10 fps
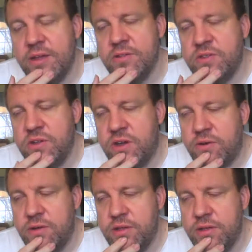
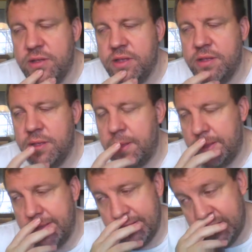So,
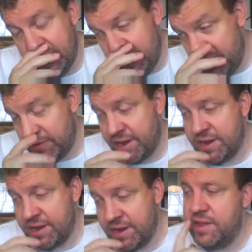the
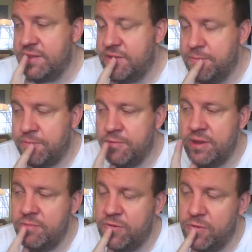United States
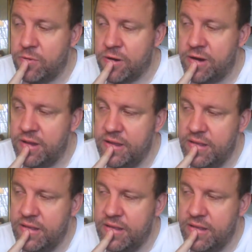Supreme Court,